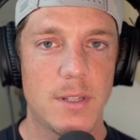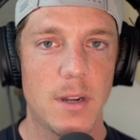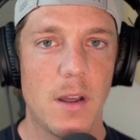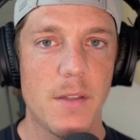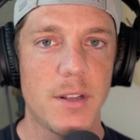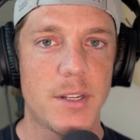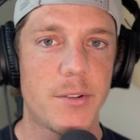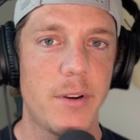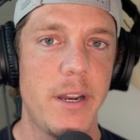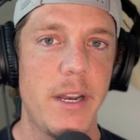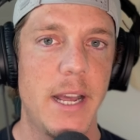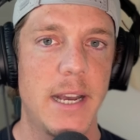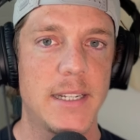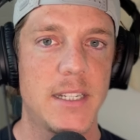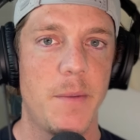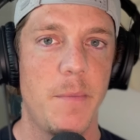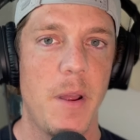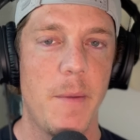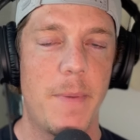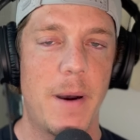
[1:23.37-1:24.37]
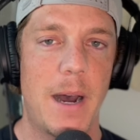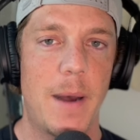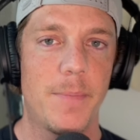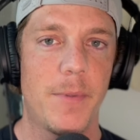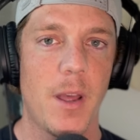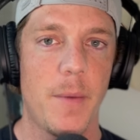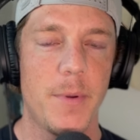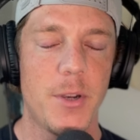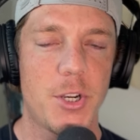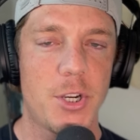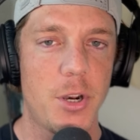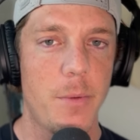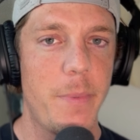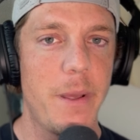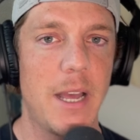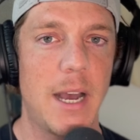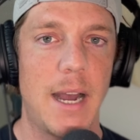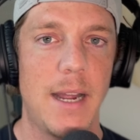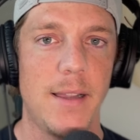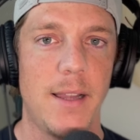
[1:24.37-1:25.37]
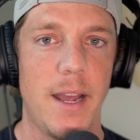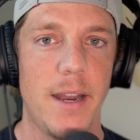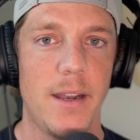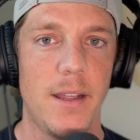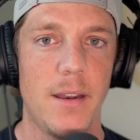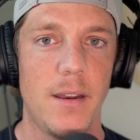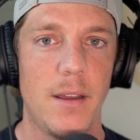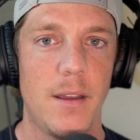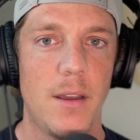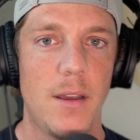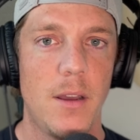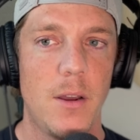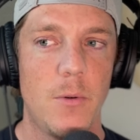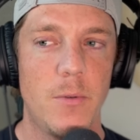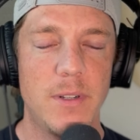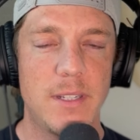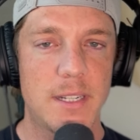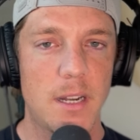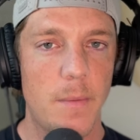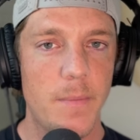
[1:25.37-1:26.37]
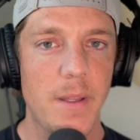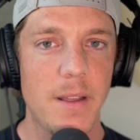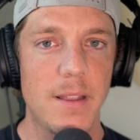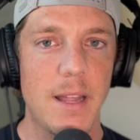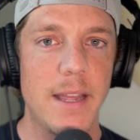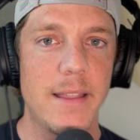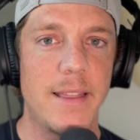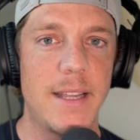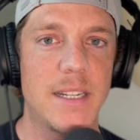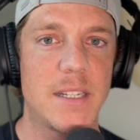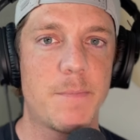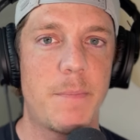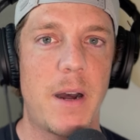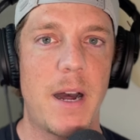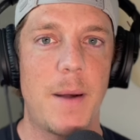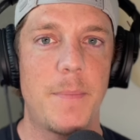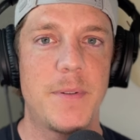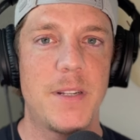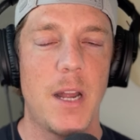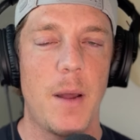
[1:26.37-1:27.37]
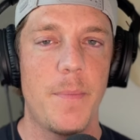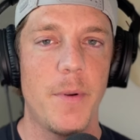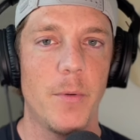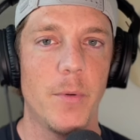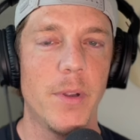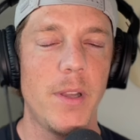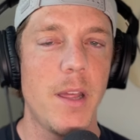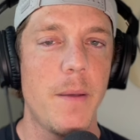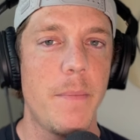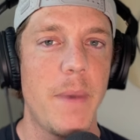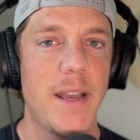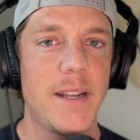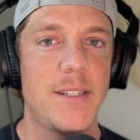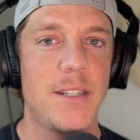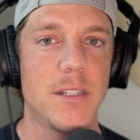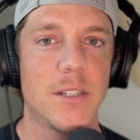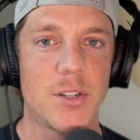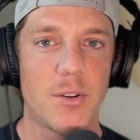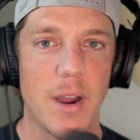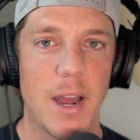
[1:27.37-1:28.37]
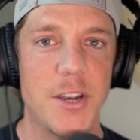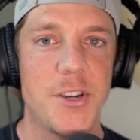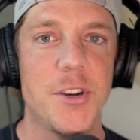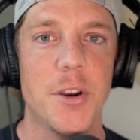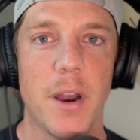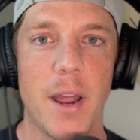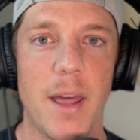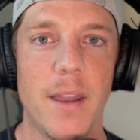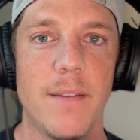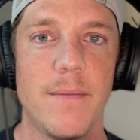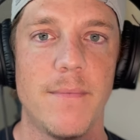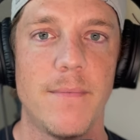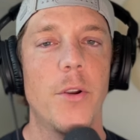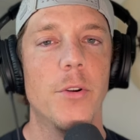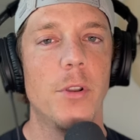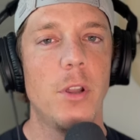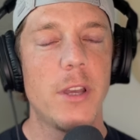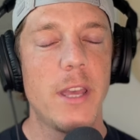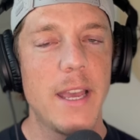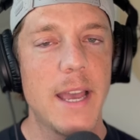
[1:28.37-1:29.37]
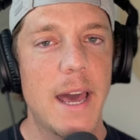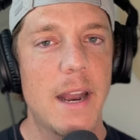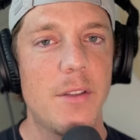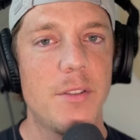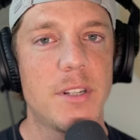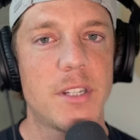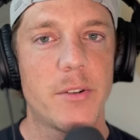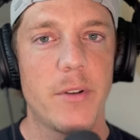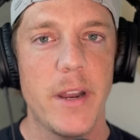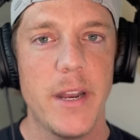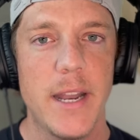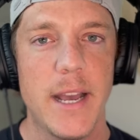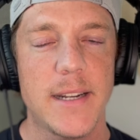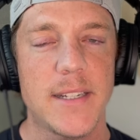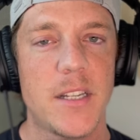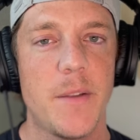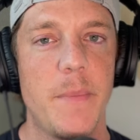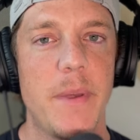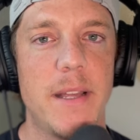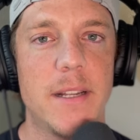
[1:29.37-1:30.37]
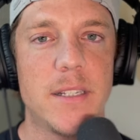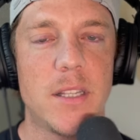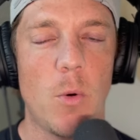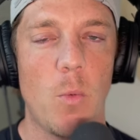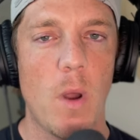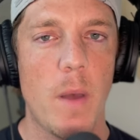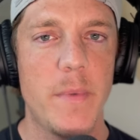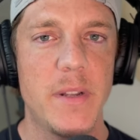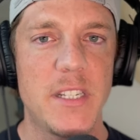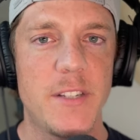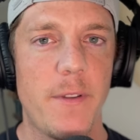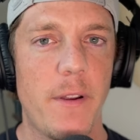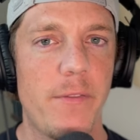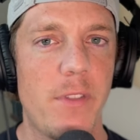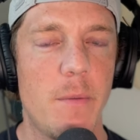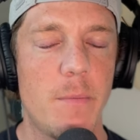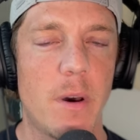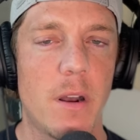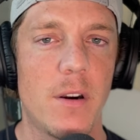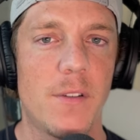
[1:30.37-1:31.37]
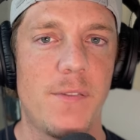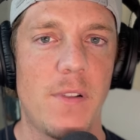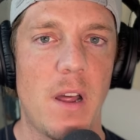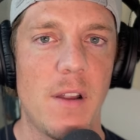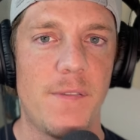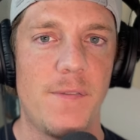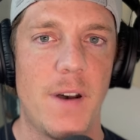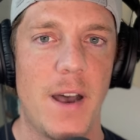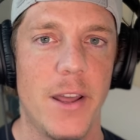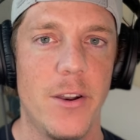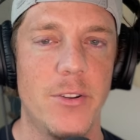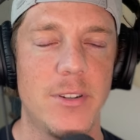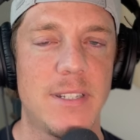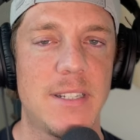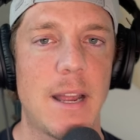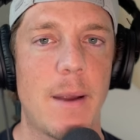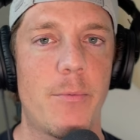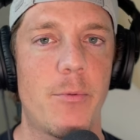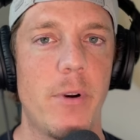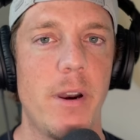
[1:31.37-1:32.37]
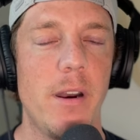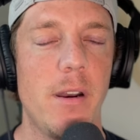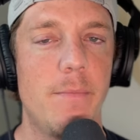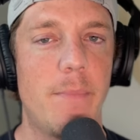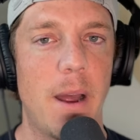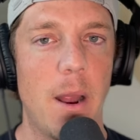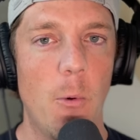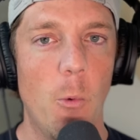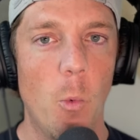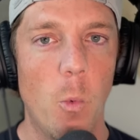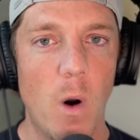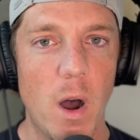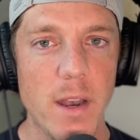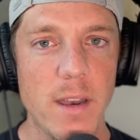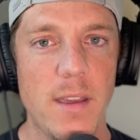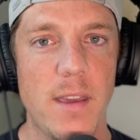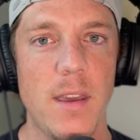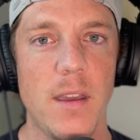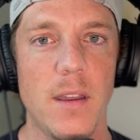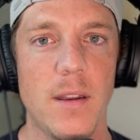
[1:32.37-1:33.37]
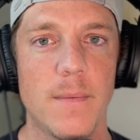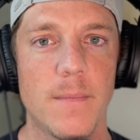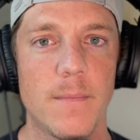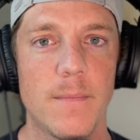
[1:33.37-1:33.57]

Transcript: on the screen next to me popped up, it should be highlighted. When something like this pops up, it really makes you scratch your head. What you're looking at on the screen next to me is the women's 50 butterfly final, separated by one heat,